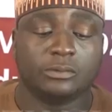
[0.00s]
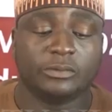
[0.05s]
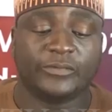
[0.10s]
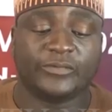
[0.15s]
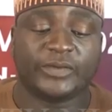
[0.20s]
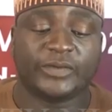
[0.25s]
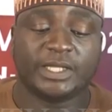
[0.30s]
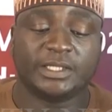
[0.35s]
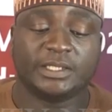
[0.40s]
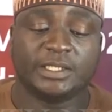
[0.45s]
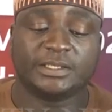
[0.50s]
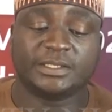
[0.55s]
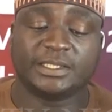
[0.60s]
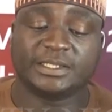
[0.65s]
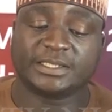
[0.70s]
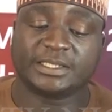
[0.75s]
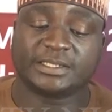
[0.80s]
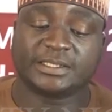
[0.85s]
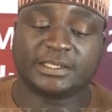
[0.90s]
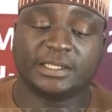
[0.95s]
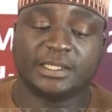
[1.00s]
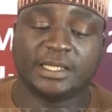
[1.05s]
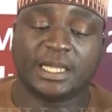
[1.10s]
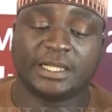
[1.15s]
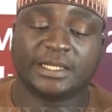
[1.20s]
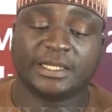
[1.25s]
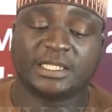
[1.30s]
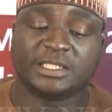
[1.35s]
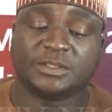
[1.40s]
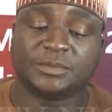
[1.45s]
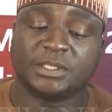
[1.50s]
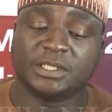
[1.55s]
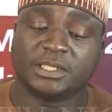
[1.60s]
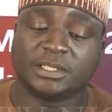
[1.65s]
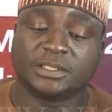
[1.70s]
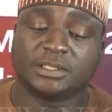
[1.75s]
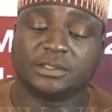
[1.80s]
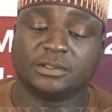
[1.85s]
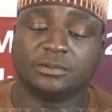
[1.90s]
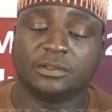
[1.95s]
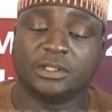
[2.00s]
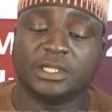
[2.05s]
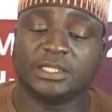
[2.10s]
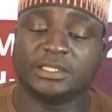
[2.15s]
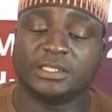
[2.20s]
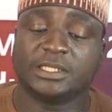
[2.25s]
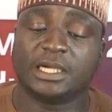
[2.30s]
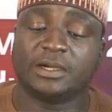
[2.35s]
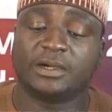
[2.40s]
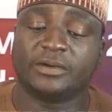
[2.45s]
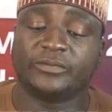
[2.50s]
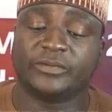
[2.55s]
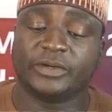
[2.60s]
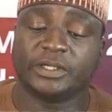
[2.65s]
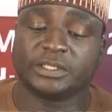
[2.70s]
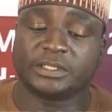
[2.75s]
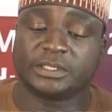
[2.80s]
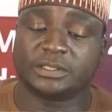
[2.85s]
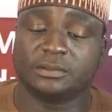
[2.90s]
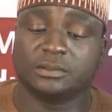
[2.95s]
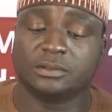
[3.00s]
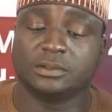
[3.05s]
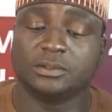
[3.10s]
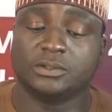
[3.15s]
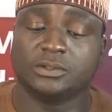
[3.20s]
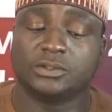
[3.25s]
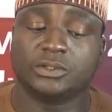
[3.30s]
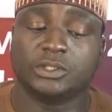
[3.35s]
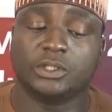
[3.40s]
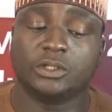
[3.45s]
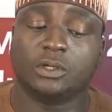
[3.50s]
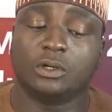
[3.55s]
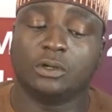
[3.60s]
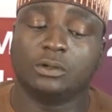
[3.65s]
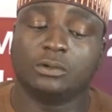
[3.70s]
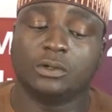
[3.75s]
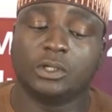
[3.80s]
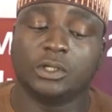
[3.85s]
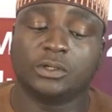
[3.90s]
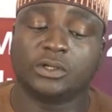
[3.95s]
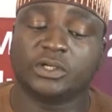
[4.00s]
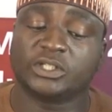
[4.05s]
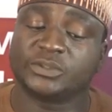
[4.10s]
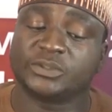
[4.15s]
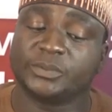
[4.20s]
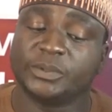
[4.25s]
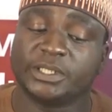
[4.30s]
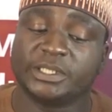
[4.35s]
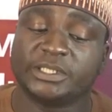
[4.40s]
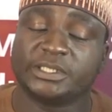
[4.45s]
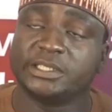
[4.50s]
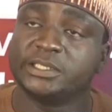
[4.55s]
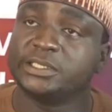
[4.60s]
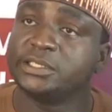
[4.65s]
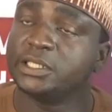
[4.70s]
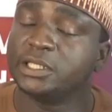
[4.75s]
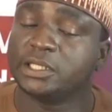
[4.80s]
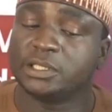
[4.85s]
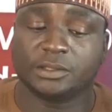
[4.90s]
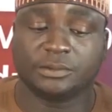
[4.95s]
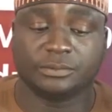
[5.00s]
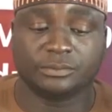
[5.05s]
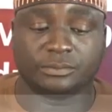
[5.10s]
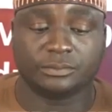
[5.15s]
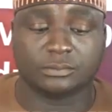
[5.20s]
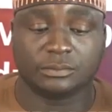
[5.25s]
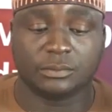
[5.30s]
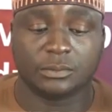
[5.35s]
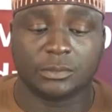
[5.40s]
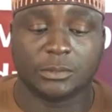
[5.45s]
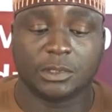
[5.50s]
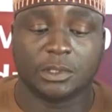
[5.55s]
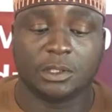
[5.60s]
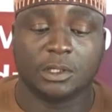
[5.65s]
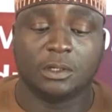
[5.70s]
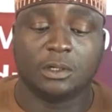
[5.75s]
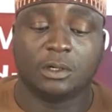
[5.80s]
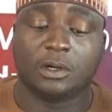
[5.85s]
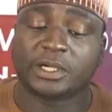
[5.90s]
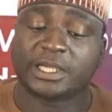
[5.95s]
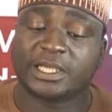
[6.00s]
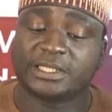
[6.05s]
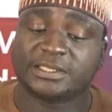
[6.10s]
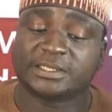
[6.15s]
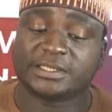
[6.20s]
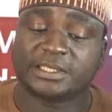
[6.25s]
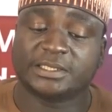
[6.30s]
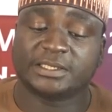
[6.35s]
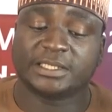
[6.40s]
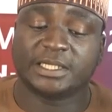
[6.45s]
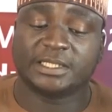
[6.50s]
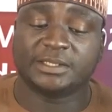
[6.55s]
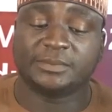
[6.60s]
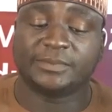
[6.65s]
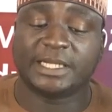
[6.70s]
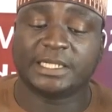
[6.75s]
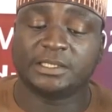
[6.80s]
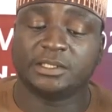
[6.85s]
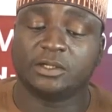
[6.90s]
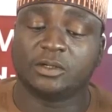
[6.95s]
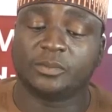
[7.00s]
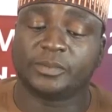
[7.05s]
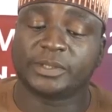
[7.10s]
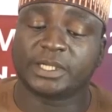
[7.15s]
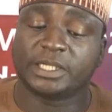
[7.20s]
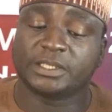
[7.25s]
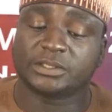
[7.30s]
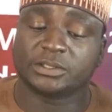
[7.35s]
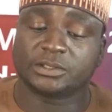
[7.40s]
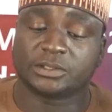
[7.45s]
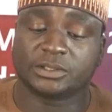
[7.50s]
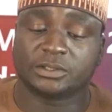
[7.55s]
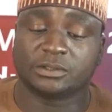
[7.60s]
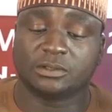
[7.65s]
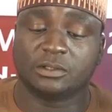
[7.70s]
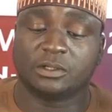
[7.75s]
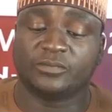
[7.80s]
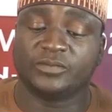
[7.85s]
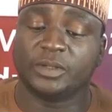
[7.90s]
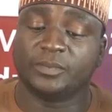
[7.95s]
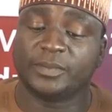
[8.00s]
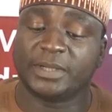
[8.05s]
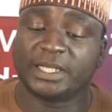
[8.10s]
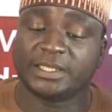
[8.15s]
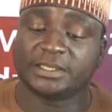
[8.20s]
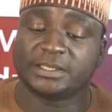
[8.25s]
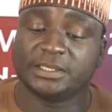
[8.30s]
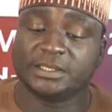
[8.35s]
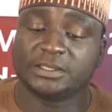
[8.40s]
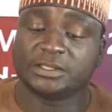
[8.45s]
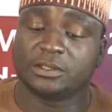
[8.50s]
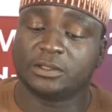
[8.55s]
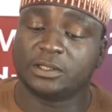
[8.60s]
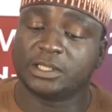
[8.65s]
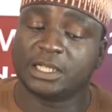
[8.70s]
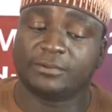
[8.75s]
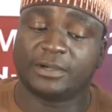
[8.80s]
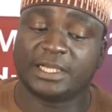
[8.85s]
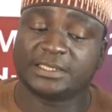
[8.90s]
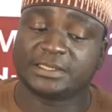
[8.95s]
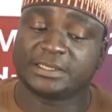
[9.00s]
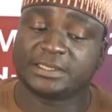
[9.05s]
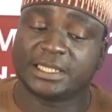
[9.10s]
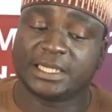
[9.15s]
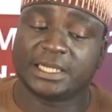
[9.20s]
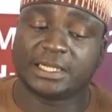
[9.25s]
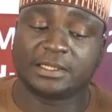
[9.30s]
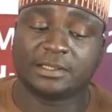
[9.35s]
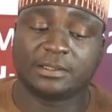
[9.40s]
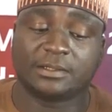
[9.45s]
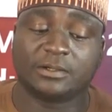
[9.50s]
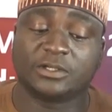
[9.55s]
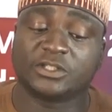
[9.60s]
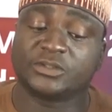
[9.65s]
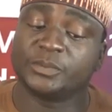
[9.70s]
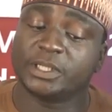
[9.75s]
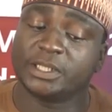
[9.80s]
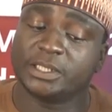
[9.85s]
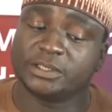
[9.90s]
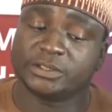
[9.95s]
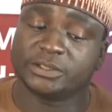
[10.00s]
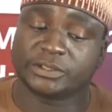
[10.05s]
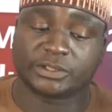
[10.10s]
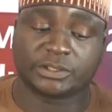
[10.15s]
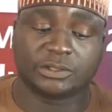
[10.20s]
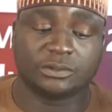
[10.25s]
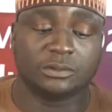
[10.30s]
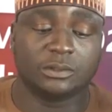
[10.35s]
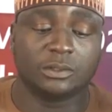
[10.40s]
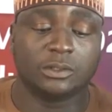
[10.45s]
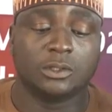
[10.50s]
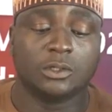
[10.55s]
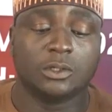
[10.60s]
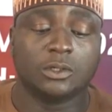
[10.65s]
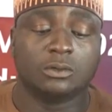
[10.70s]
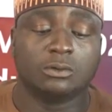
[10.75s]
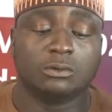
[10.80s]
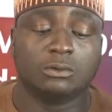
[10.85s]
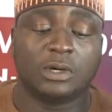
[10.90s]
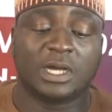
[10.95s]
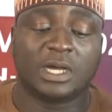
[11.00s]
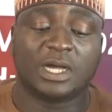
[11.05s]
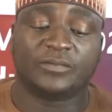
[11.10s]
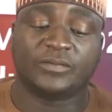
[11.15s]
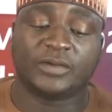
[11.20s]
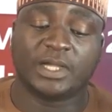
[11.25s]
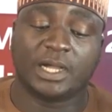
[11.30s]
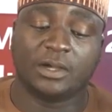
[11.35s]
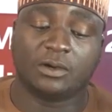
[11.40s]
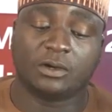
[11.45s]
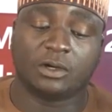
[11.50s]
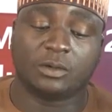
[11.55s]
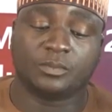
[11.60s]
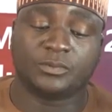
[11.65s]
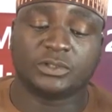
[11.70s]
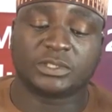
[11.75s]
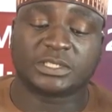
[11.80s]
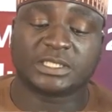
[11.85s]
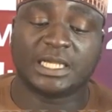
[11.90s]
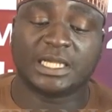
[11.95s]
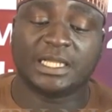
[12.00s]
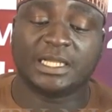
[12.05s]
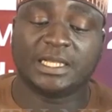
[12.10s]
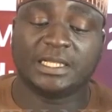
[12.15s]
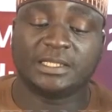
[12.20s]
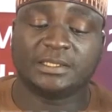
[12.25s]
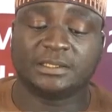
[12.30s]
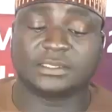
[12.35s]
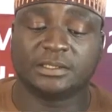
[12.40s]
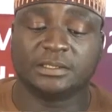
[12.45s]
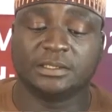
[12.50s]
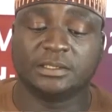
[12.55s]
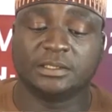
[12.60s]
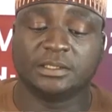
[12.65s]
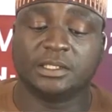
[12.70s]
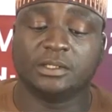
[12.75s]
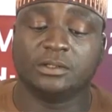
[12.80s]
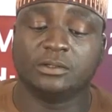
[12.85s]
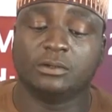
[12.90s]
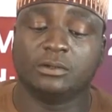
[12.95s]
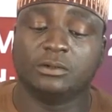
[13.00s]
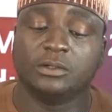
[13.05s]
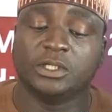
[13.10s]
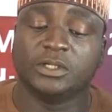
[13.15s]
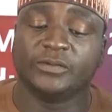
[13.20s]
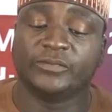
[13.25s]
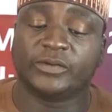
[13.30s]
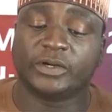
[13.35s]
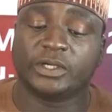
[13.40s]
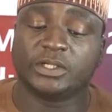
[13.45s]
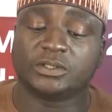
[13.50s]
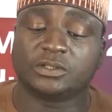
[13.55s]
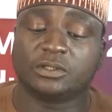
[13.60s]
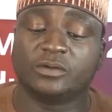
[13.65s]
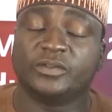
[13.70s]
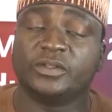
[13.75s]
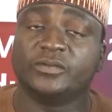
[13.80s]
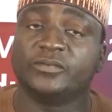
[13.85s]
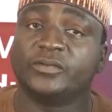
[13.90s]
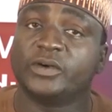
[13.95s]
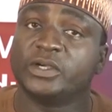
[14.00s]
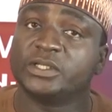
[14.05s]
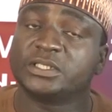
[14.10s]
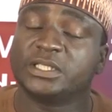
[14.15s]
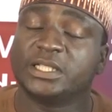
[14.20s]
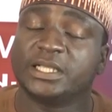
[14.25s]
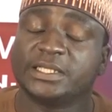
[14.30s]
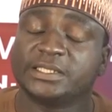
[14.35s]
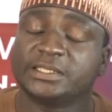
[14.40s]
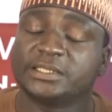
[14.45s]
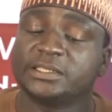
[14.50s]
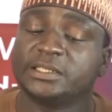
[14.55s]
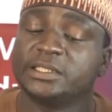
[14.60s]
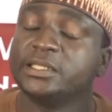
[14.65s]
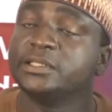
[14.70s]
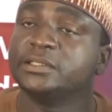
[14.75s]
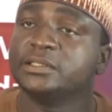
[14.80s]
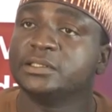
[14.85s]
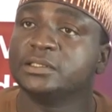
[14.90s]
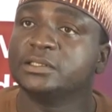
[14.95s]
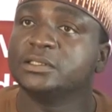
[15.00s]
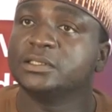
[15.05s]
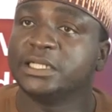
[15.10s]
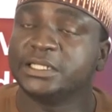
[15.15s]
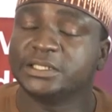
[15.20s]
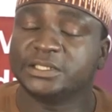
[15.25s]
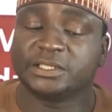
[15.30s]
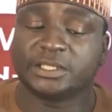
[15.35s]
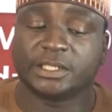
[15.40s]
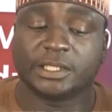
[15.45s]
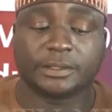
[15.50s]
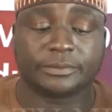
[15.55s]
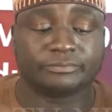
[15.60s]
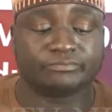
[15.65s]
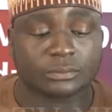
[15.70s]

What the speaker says: We find it necessary and expedient to lend our voice to the ongoing conspiracy theory orchestrated by the oppressors of the masses, otherwise tagged conspirators, who have ganged up to silence the only voice of the voiceless in Nigeria.